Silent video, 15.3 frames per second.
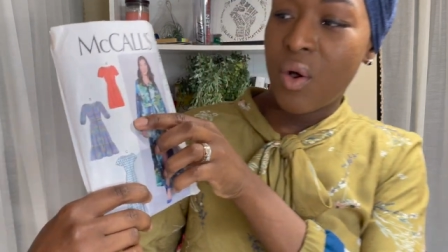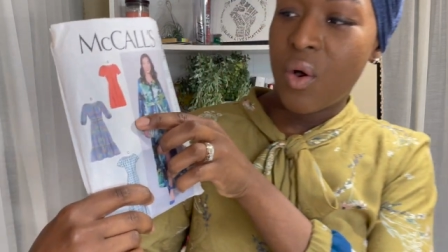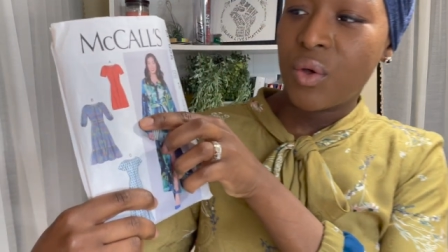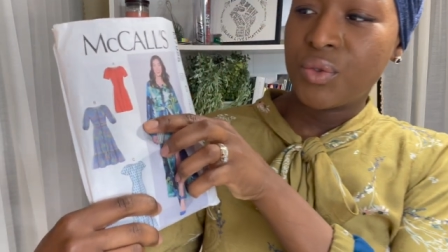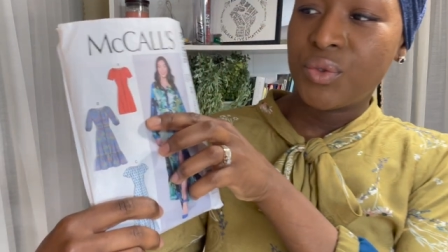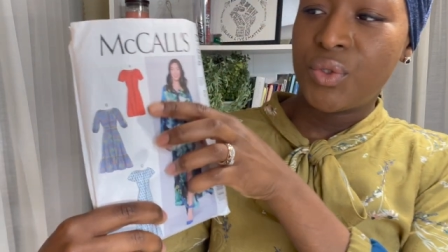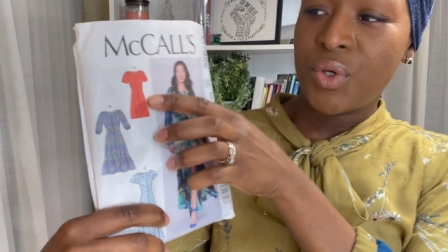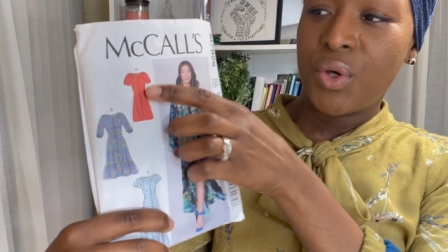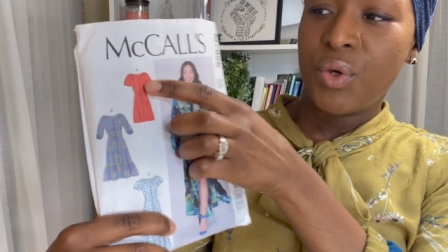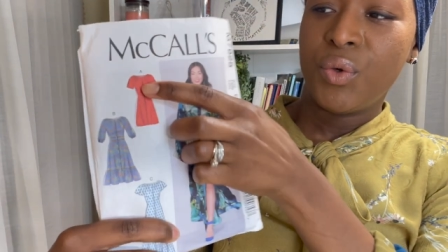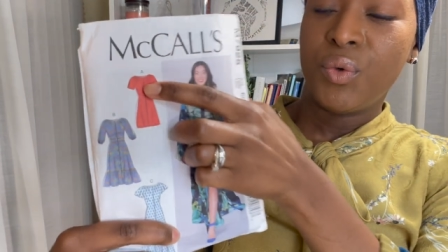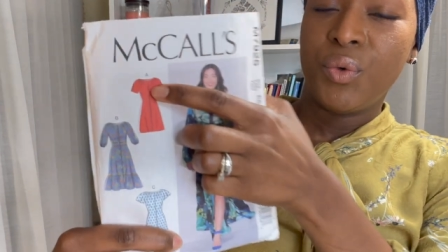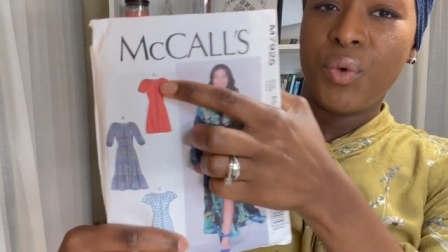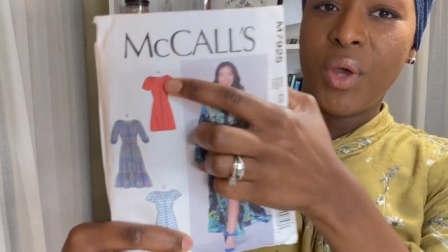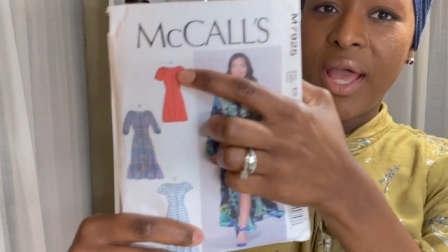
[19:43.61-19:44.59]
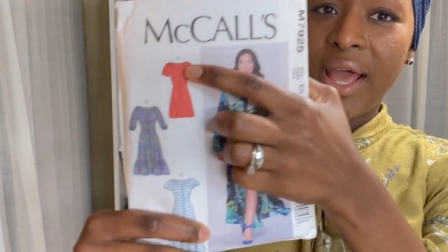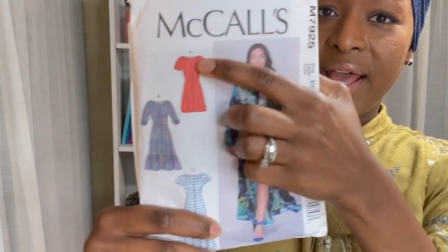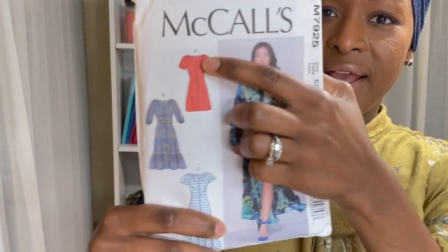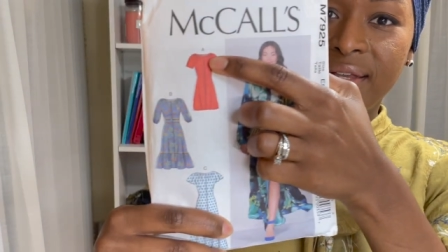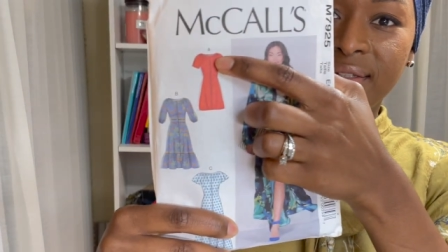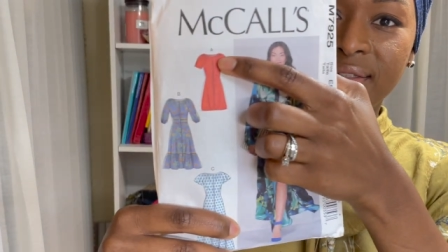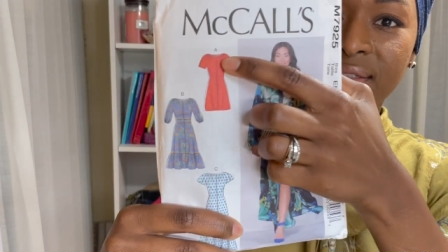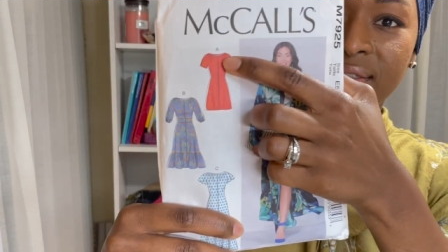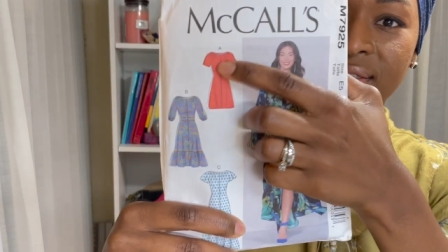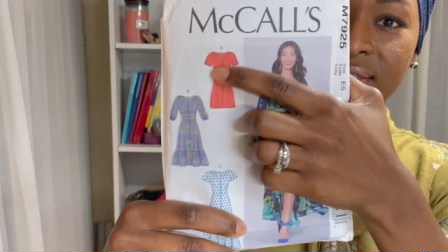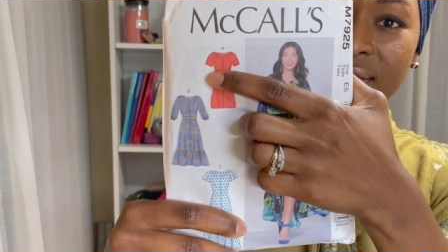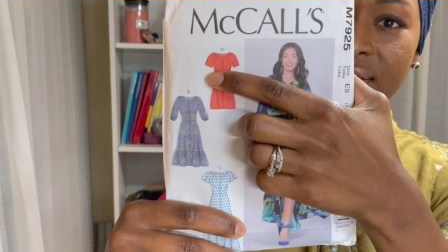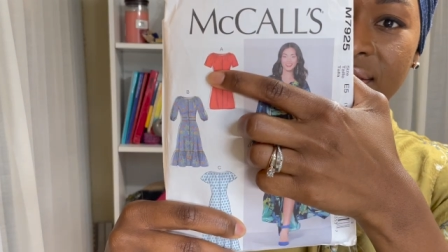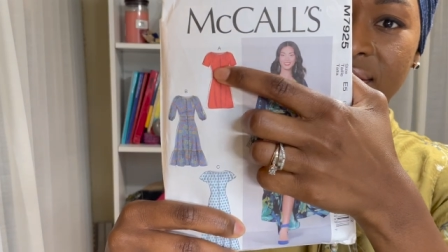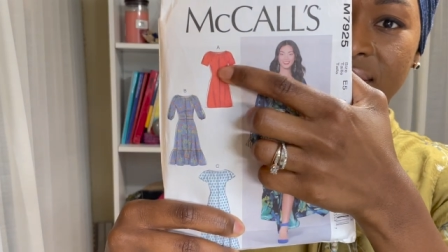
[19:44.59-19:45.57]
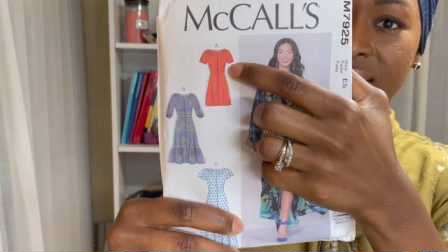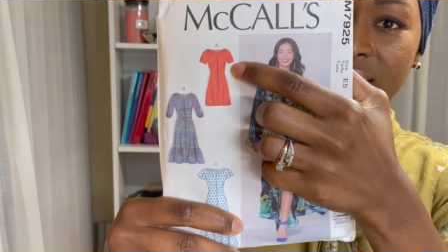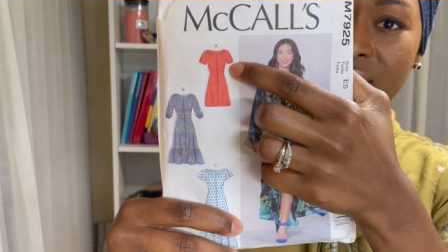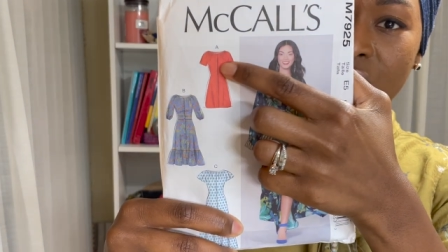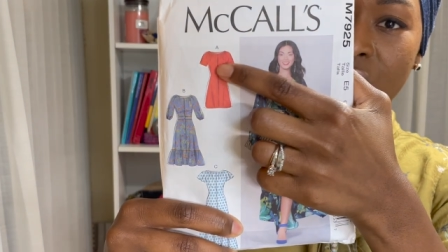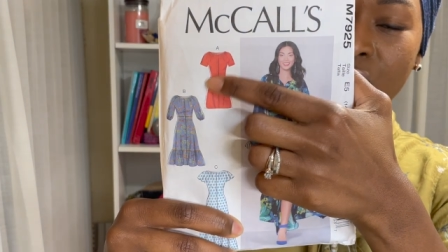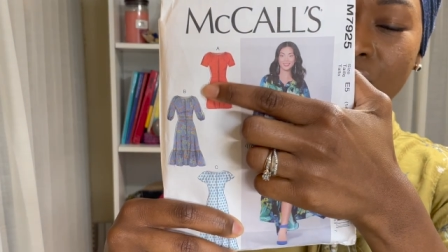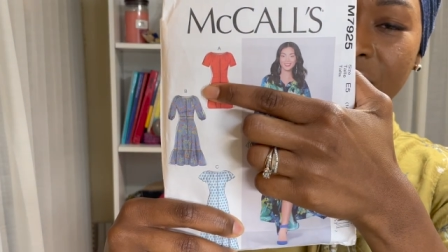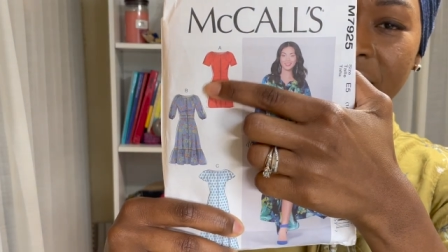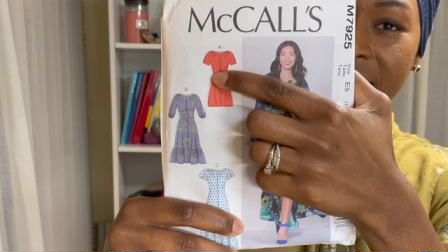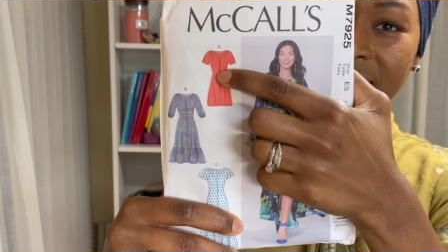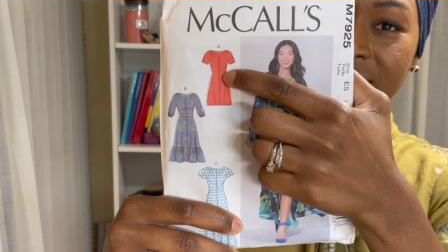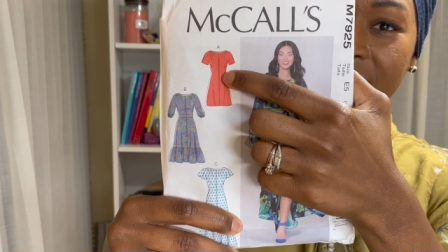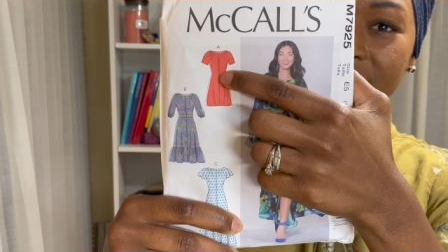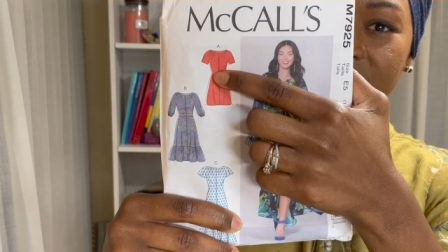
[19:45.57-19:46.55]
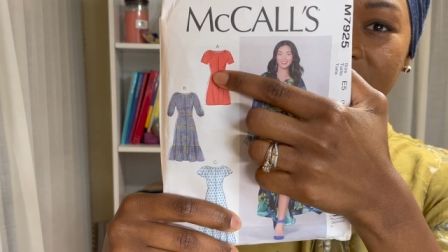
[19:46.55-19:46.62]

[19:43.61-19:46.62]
also has the whole neckline